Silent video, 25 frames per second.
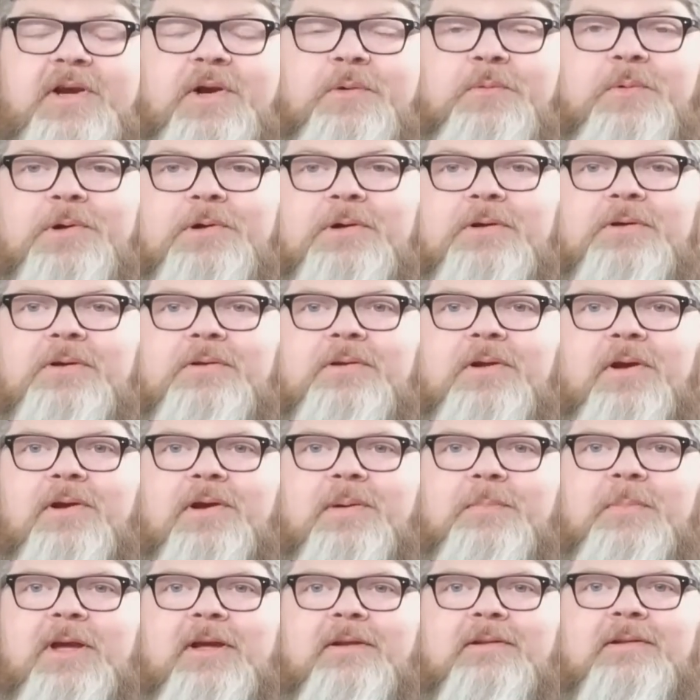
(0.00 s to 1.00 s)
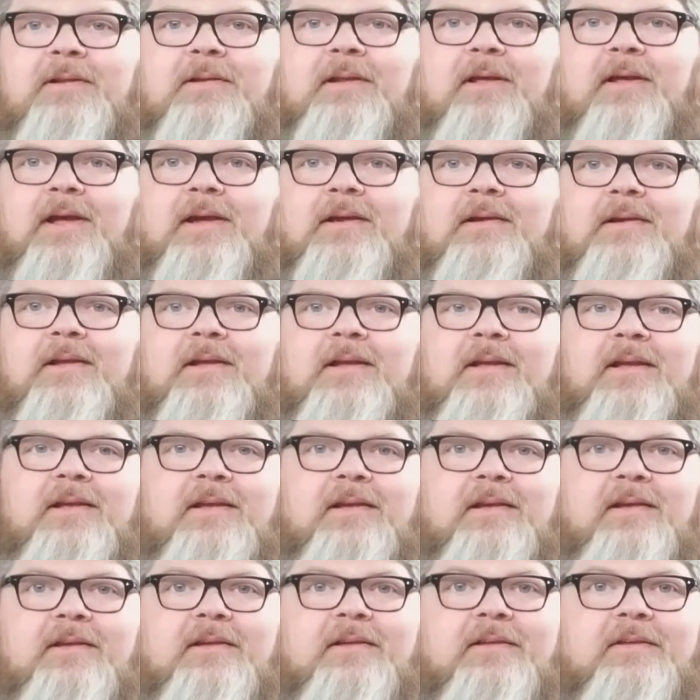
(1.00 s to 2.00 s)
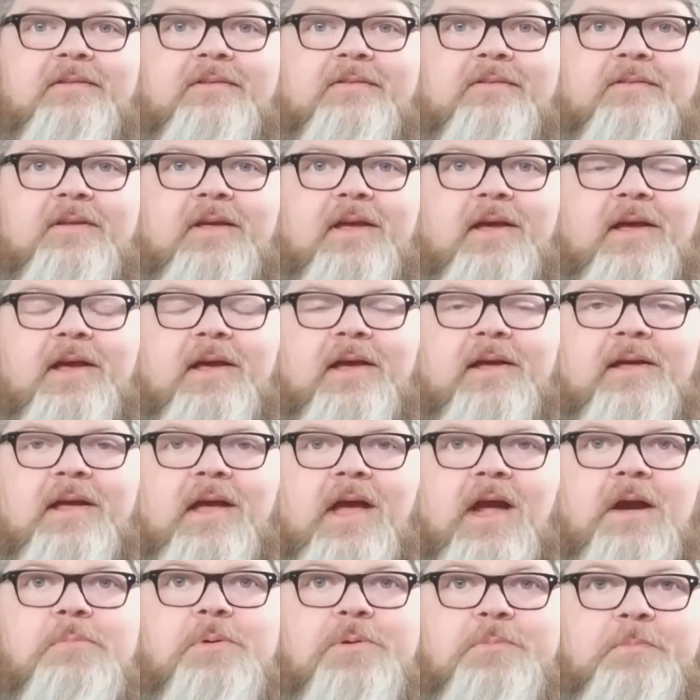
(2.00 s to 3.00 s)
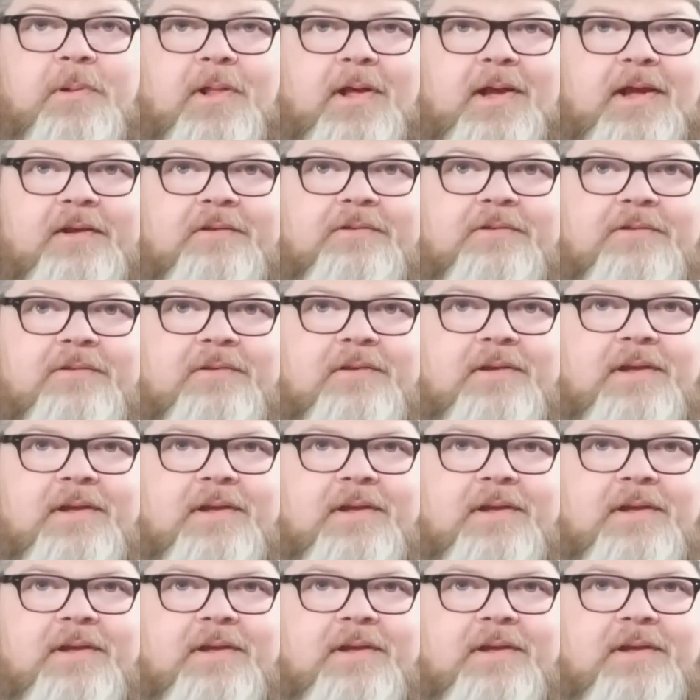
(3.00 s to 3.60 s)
I wanted to talk about tonight is hybrid blanks.